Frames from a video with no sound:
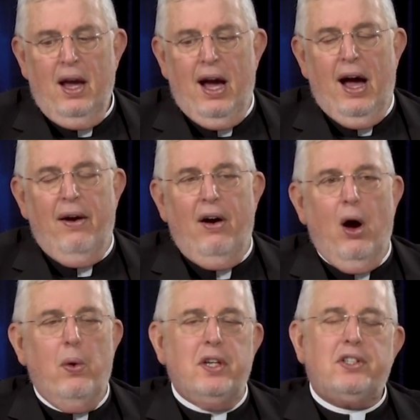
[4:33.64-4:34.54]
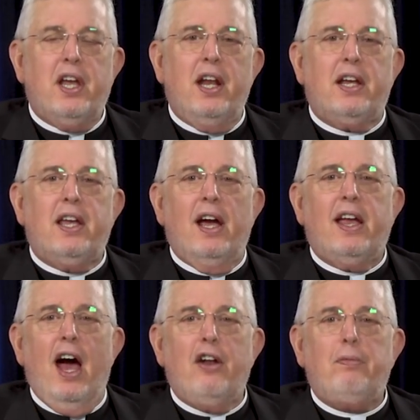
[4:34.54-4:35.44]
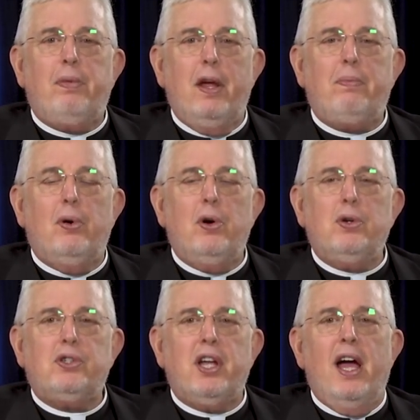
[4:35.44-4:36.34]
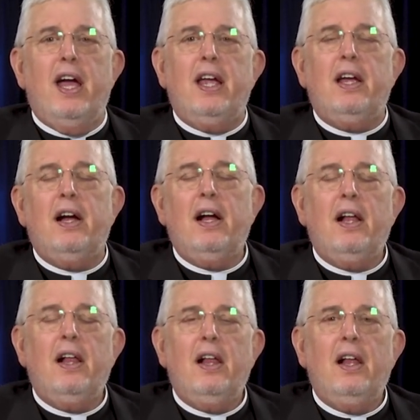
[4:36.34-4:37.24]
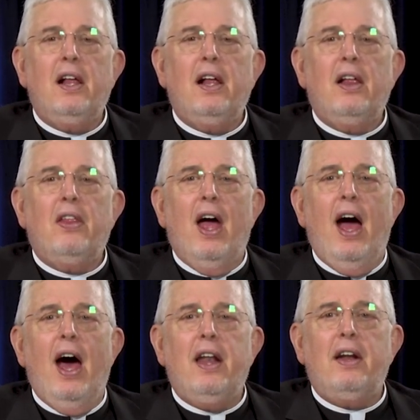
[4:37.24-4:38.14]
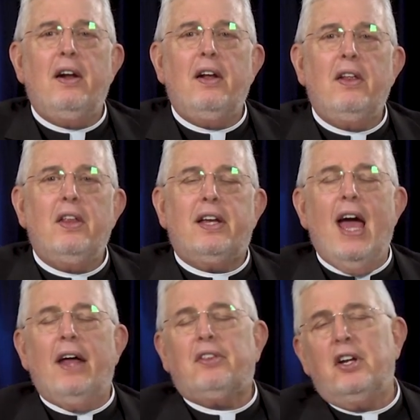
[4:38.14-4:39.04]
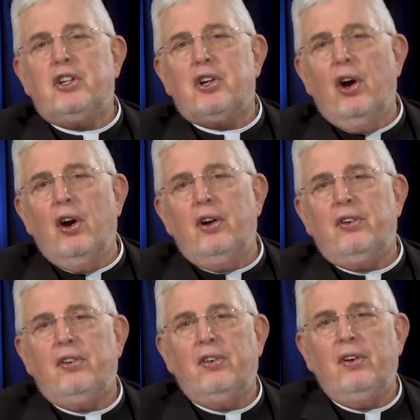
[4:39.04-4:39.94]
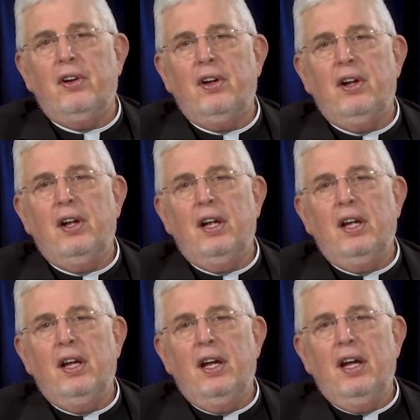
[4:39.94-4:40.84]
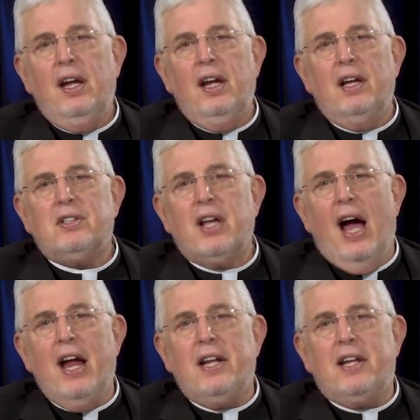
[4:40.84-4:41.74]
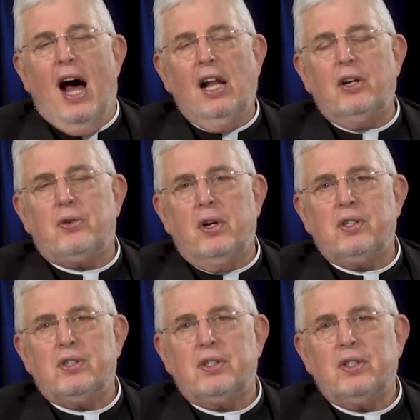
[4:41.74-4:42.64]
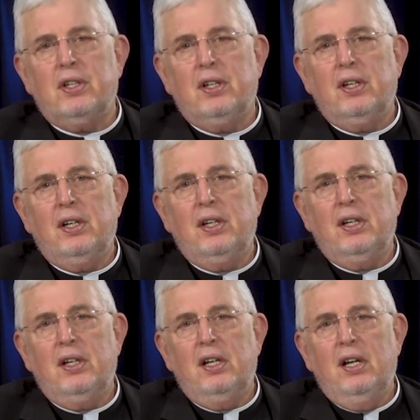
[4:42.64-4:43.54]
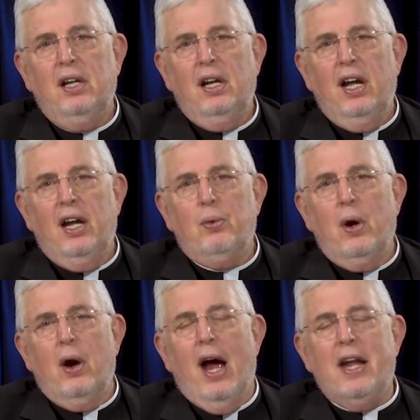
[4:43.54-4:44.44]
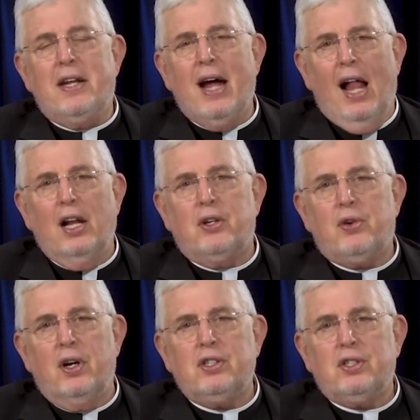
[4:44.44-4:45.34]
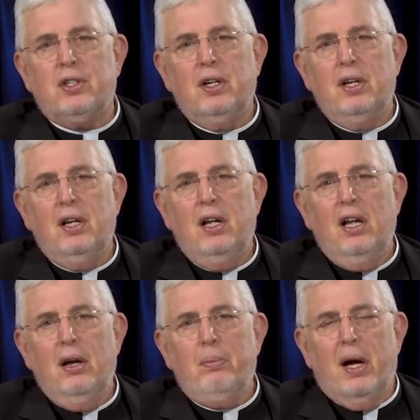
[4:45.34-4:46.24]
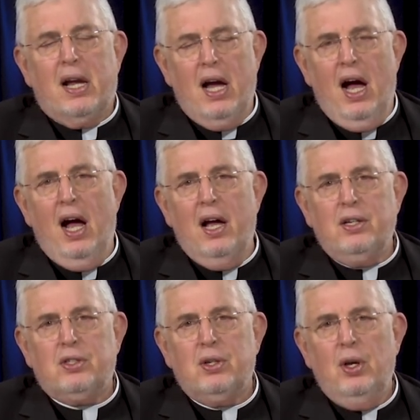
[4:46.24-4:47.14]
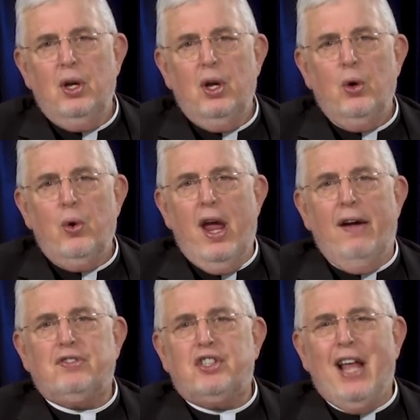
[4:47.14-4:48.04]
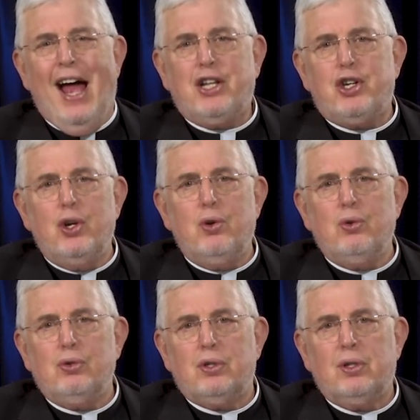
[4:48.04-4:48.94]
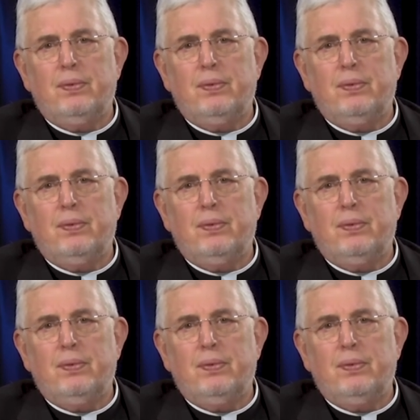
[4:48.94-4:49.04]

I always get a kick out of people who say that the Catholic Church is idolatrous. And we're idolatrous because we have statues